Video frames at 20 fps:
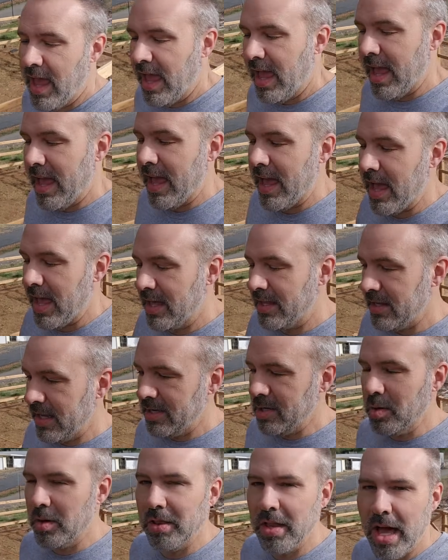And I
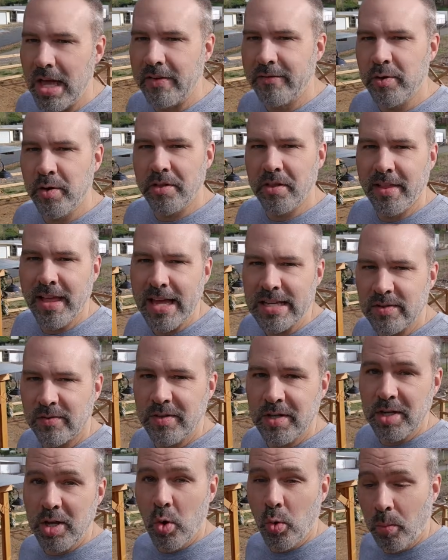know a lot of you on the last
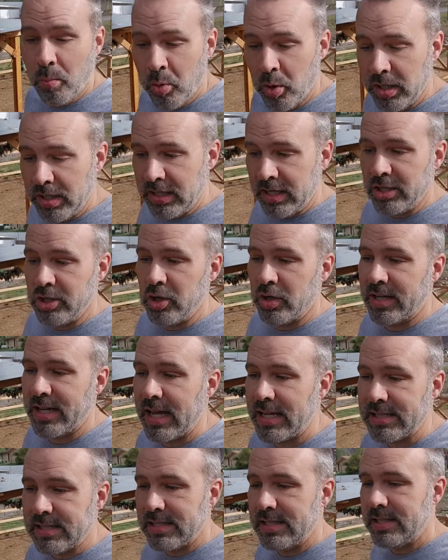video were putting in your
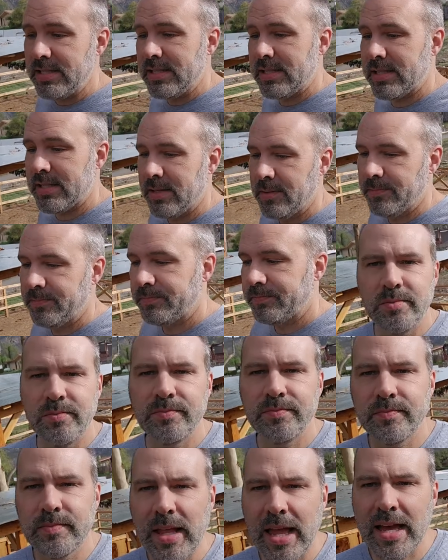guesses
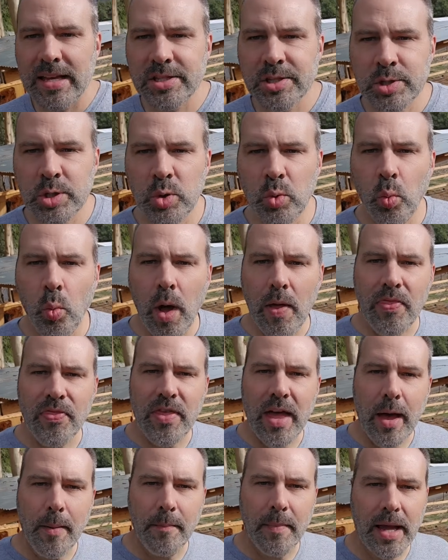as to what
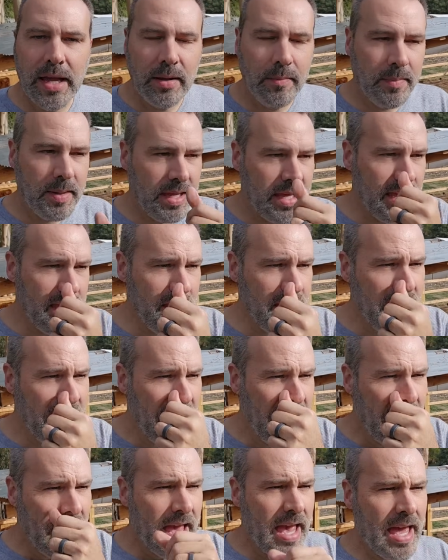that might be.
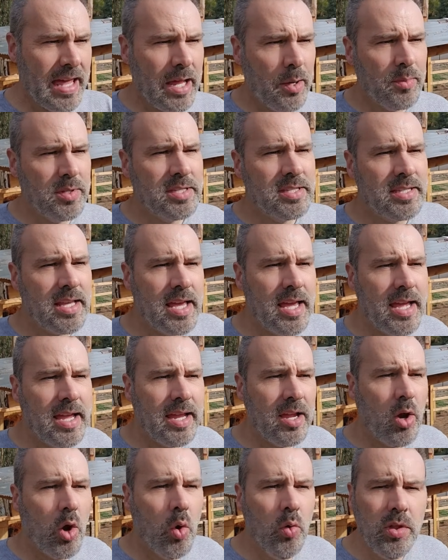And I would
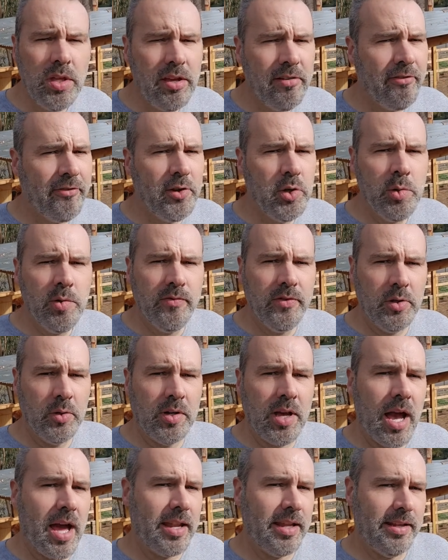say only a few of you
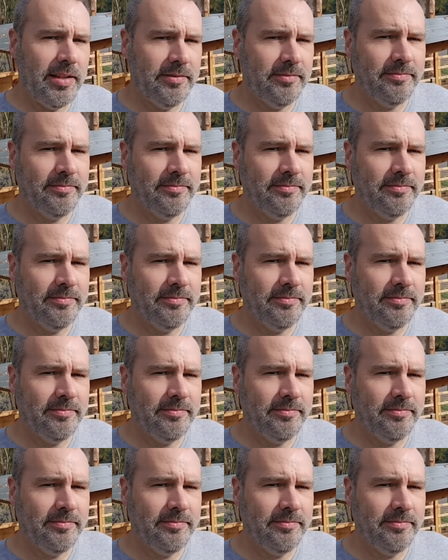got it.